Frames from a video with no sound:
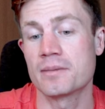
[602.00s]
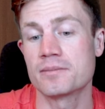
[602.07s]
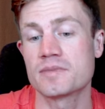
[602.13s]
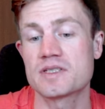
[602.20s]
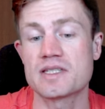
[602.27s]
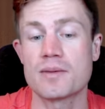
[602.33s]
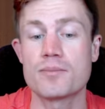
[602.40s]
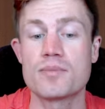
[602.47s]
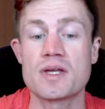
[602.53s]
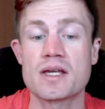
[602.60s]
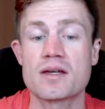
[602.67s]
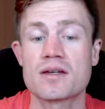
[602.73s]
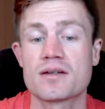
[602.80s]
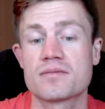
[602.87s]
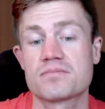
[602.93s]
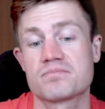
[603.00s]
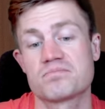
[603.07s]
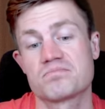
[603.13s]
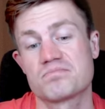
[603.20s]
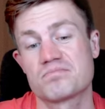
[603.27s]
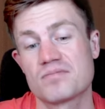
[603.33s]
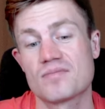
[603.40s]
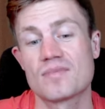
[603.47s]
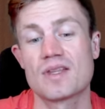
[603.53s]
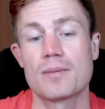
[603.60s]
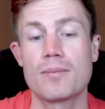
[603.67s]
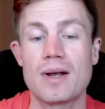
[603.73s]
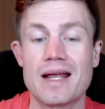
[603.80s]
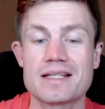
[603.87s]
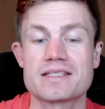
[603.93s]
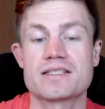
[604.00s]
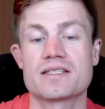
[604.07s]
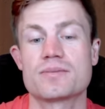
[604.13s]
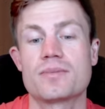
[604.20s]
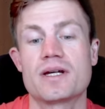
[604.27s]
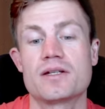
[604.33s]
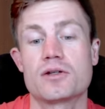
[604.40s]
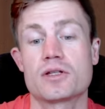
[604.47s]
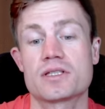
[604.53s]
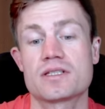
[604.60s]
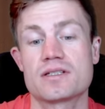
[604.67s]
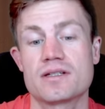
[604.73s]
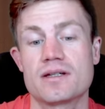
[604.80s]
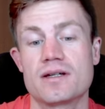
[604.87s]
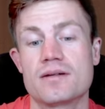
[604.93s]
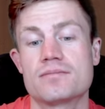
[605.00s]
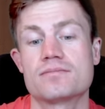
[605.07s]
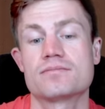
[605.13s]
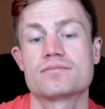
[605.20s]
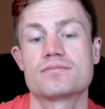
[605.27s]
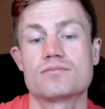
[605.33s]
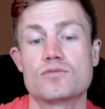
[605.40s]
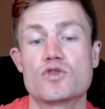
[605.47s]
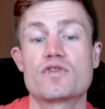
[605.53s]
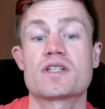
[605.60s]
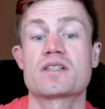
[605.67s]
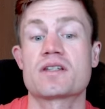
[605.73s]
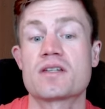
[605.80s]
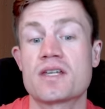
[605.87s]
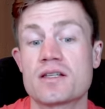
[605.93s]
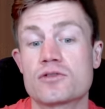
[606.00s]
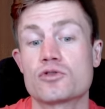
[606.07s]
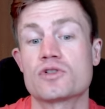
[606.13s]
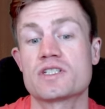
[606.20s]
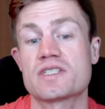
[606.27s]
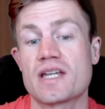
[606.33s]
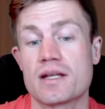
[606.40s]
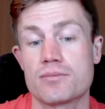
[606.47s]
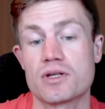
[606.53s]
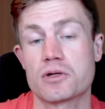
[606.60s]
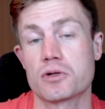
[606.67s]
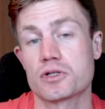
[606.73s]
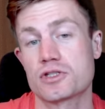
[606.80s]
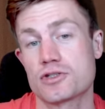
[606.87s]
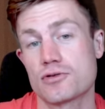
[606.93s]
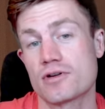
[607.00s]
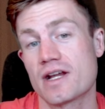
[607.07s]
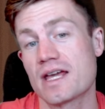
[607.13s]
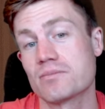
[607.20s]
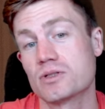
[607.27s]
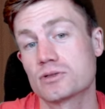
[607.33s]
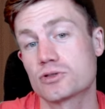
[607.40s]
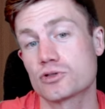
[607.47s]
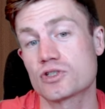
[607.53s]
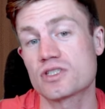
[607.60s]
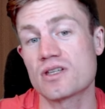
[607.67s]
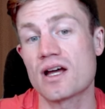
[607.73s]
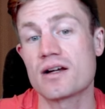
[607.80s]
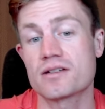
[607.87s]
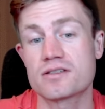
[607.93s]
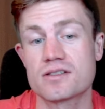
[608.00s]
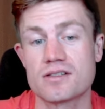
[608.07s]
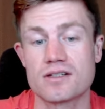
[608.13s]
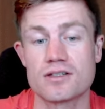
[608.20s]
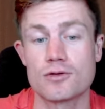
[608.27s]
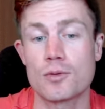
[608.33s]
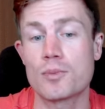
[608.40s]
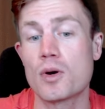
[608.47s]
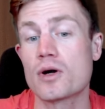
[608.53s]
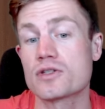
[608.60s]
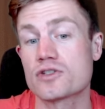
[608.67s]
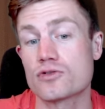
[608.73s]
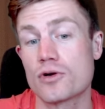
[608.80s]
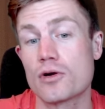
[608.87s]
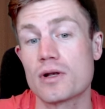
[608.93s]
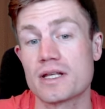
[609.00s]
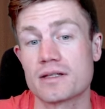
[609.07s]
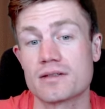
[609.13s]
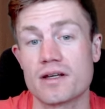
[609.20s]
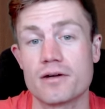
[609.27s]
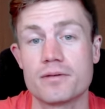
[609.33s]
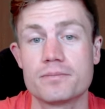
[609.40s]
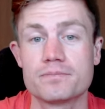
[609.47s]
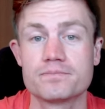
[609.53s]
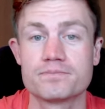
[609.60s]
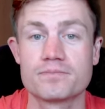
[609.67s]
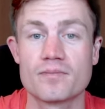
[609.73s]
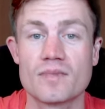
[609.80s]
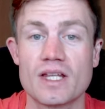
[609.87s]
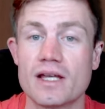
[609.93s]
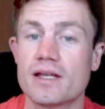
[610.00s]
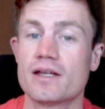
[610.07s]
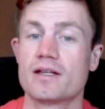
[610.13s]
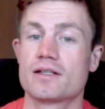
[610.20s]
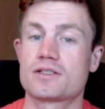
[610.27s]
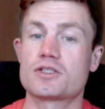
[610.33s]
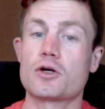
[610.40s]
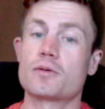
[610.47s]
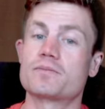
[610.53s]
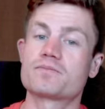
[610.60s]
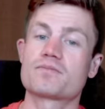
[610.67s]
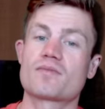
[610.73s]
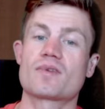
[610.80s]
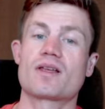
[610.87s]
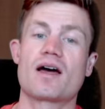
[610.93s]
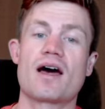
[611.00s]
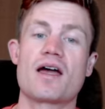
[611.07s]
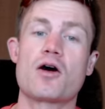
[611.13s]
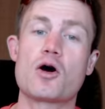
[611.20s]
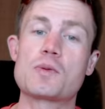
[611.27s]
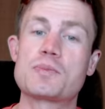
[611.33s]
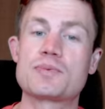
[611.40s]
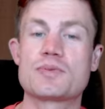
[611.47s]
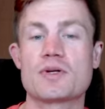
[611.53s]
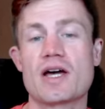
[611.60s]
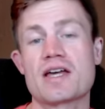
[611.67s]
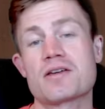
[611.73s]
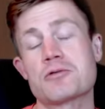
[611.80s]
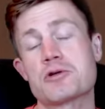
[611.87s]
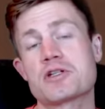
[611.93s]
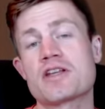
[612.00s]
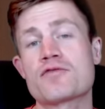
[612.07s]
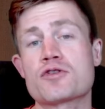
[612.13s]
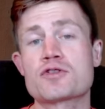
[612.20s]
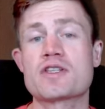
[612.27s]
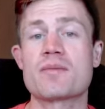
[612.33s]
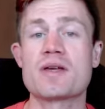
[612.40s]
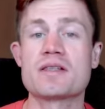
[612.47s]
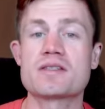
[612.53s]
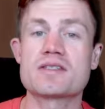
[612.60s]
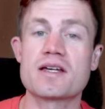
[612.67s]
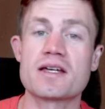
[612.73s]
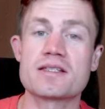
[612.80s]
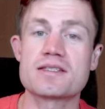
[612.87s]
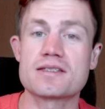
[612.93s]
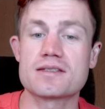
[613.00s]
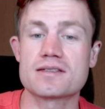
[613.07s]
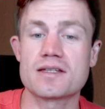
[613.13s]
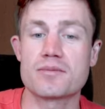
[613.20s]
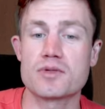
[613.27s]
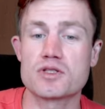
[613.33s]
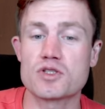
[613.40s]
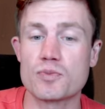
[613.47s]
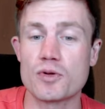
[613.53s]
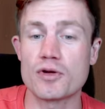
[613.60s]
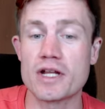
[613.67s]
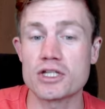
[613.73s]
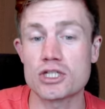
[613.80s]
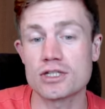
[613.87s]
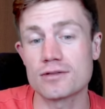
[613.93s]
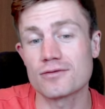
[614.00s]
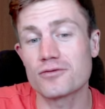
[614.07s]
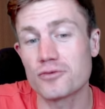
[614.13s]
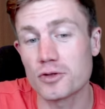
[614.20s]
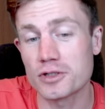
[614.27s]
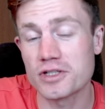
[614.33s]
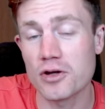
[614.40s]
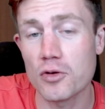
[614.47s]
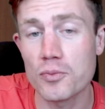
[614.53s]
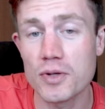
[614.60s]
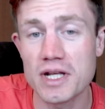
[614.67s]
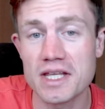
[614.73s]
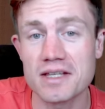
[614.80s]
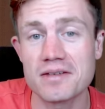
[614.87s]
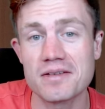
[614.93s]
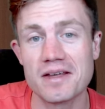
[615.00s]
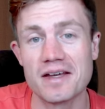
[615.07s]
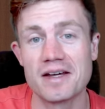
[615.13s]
some big pluses by not moving the king to the side, because you're able to start your pawns rolling there. So I hope I could give you some insights, some inspiration for the opening.